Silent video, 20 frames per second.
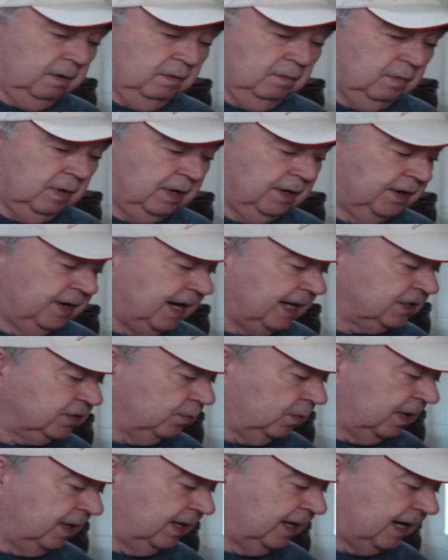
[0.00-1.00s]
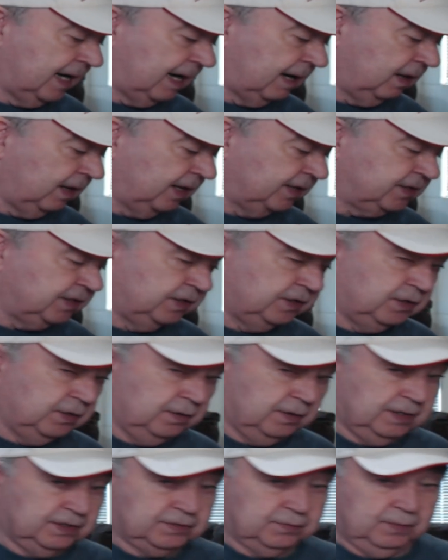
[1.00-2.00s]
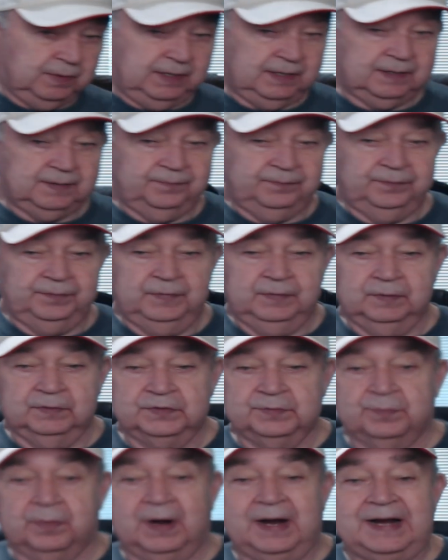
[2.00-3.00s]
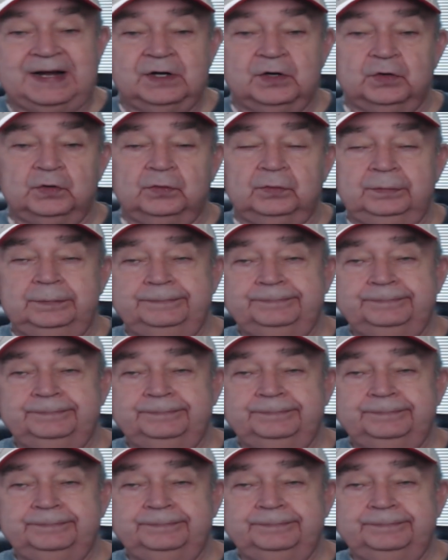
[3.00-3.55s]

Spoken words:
Well, the next one that I listened to this week was brand new,